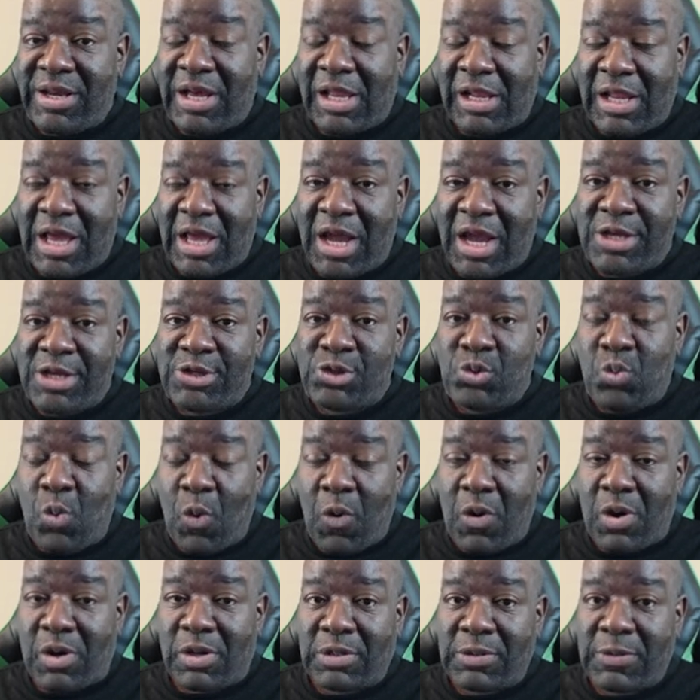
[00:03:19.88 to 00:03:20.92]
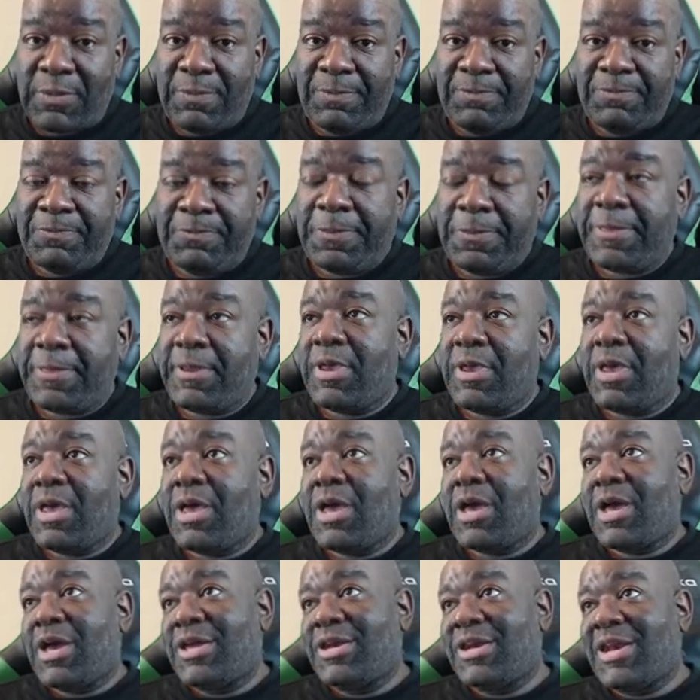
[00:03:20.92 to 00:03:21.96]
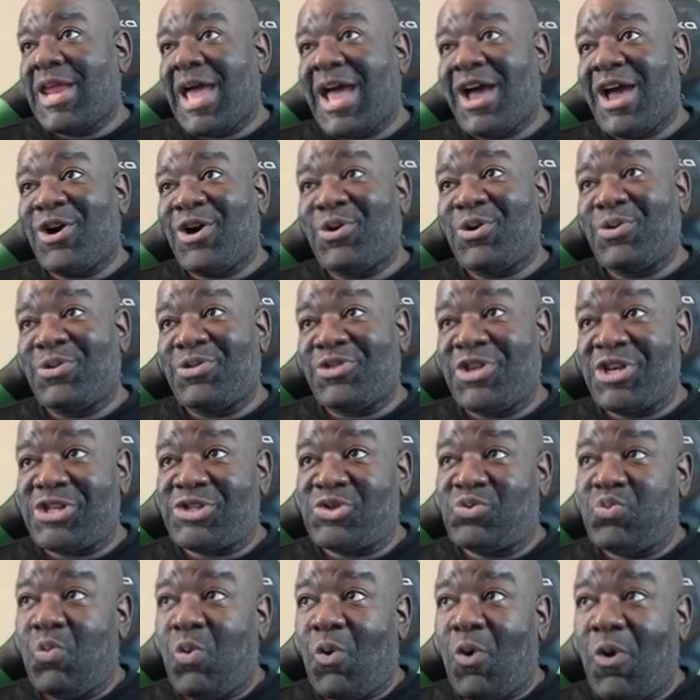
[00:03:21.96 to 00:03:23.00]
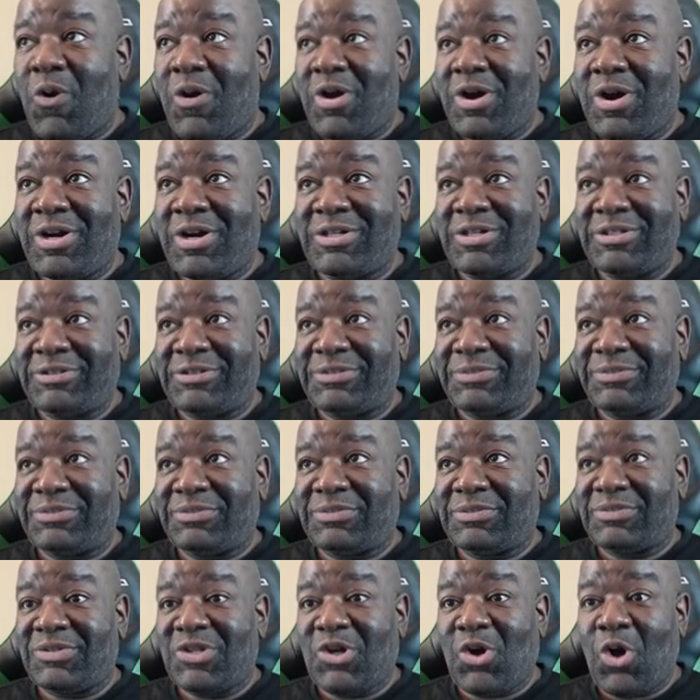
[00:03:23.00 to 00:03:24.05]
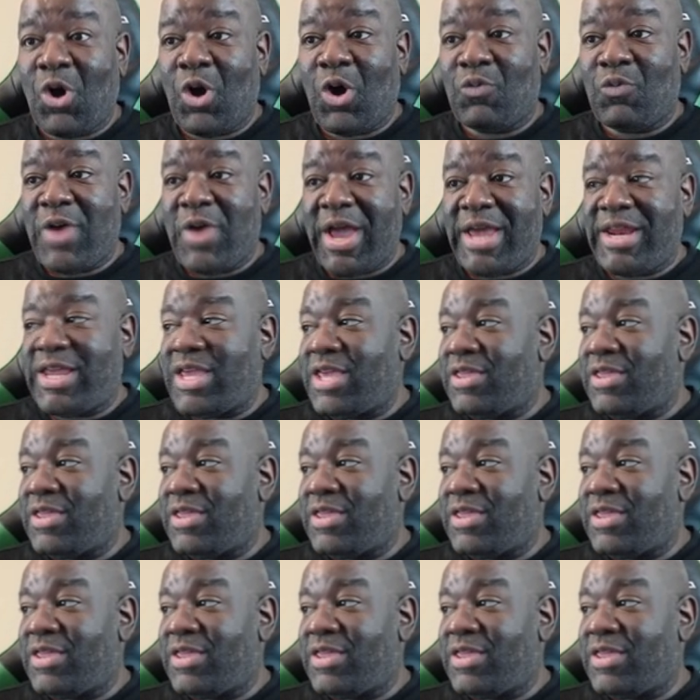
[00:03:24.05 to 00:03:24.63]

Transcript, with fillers: Alliance War. Now, this war, already